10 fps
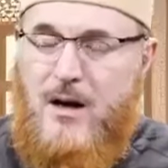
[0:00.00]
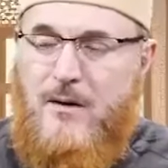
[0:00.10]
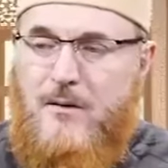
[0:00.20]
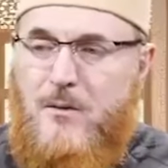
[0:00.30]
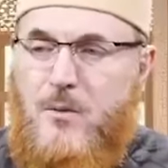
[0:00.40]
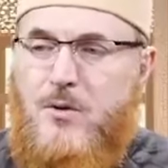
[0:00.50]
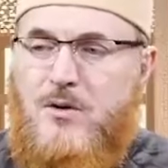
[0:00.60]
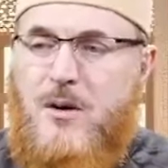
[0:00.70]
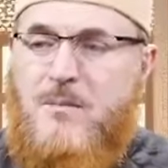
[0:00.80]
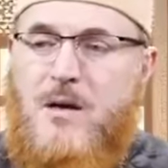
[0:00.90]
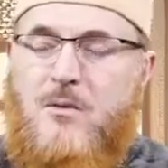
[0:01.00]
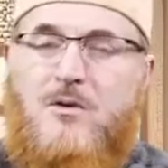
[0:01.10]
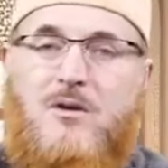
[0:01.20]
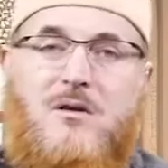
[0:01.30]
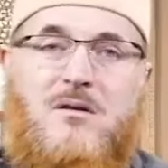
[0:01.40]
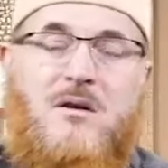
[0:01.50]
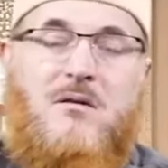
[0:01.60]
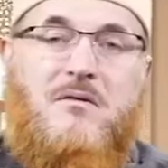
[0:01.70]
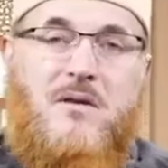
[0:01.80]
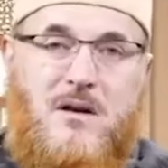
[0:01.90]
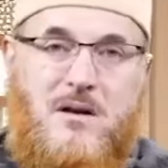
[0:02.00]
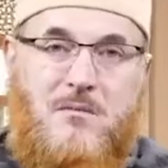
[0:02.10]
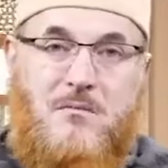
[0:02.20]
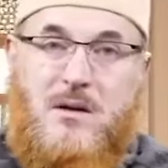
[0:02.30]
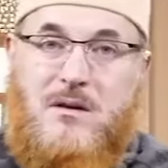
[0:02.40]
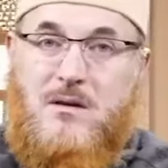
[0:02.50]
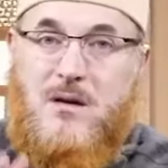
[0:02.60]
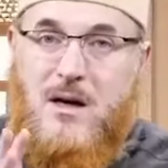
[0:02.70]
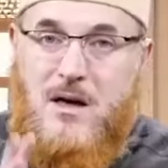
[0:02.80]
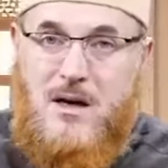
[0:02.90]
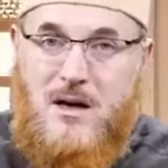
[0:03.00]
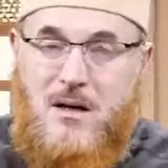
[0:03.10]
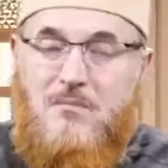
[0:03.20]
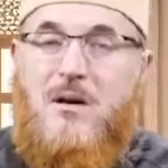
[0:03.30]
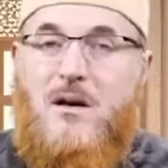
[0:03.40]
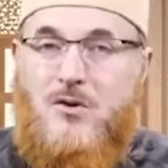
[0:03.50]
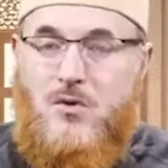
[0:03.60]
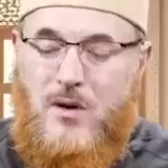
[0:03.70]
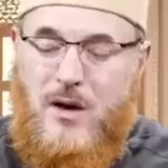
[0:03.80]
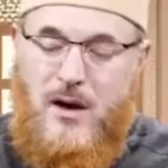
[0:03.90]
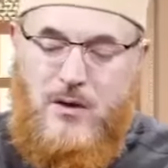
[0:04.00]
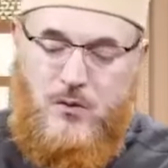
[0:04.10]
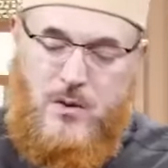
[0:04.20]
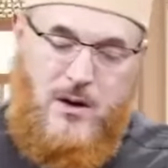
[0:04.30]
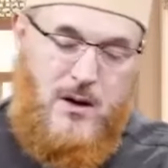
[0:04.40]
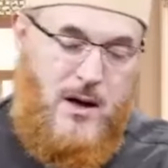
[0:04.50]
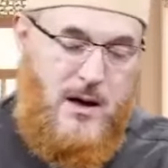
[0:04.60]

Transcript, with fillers: If you post something which is fun but not haram, it's okay as well.